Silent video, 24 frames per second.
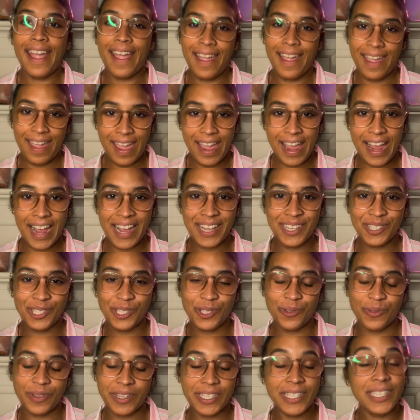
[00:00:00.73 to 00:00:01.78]
Hey,
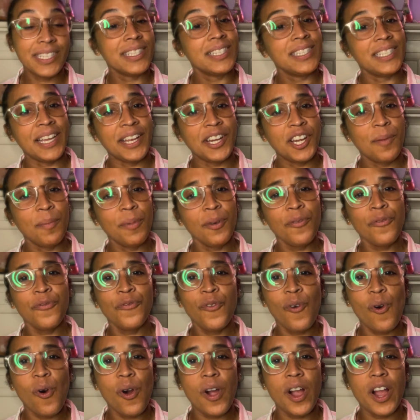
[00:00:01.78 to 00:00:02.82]
so this is day number
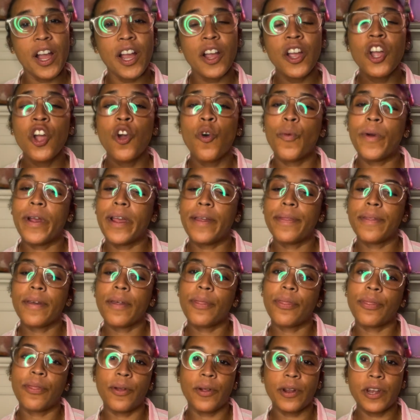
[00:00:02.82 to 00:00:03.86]
four with
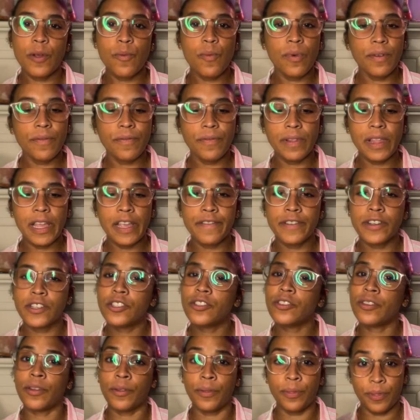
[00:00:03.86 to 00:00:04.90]
31 flavors
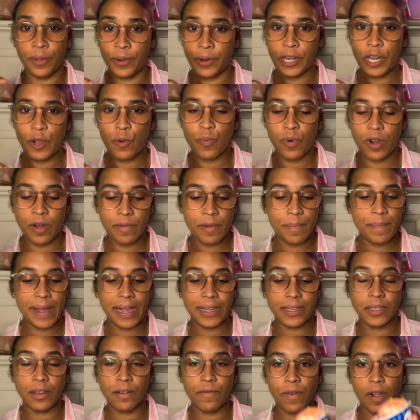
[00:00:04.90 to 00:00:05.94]
to 31 with
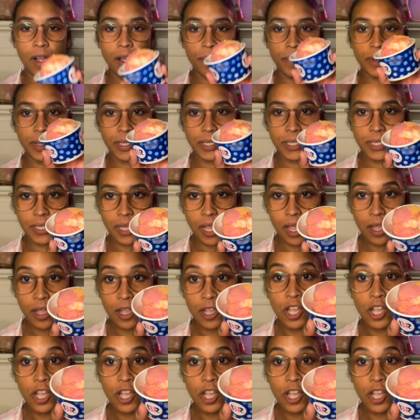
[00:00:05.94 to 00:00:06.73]
Baskin Robbins.